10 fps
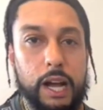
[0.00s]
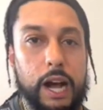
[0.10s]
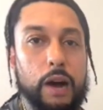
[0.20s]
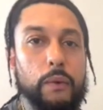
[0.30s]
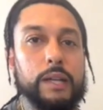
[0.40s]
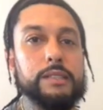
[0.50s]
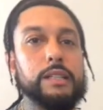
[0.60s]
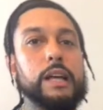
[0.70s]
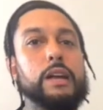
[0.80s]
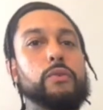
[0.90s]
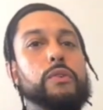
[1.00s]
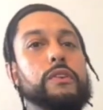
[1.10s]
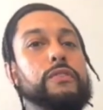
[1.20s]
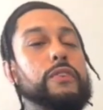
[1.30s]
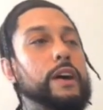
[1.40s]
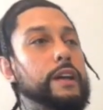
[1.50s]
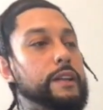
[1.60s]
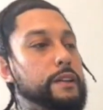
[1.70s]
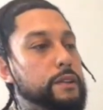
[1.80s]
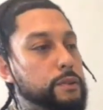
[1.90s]
I watched a lot on the
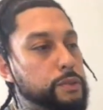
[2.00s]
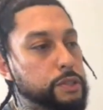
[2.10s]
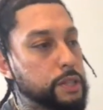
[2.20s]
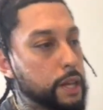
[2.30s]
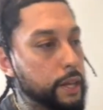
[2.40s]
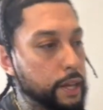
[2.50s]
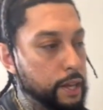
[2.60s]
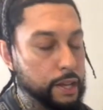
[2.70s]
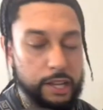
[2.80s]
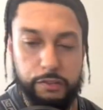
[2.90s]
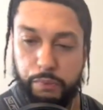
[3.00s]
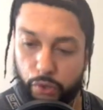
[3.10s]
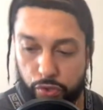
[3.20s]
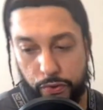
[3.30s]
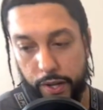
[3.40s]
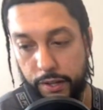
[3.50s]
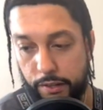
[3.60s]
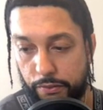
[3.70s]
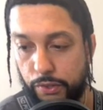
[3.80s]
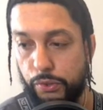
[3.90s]
fight. You know, just like his post fight
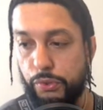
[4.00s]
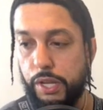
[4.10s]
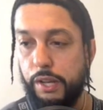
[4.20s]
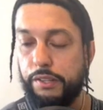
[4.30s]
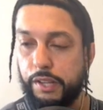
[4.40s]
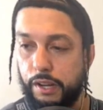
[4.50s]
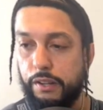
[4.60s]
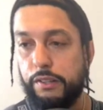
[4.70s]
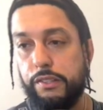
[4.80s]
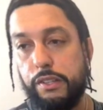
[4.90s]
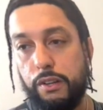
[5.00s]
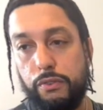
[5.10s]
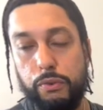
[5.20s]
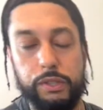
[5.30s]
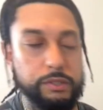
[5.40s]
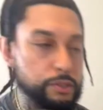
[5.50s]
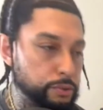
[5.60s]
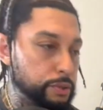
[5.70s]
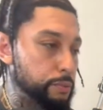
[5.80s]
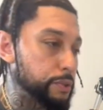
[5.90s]
interviews, how he's carrying himself, what he's
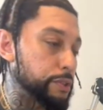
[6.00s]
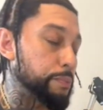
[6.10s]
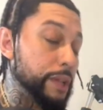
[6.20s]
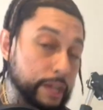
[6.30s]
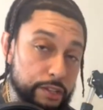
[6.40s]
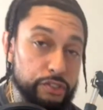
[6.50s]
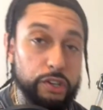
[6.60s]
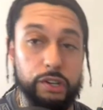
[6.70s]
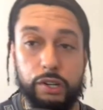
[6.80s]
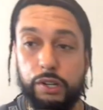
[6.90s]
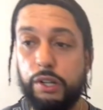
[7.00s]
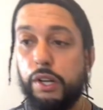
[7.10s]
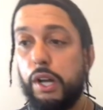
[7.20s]
doing, what his plans are.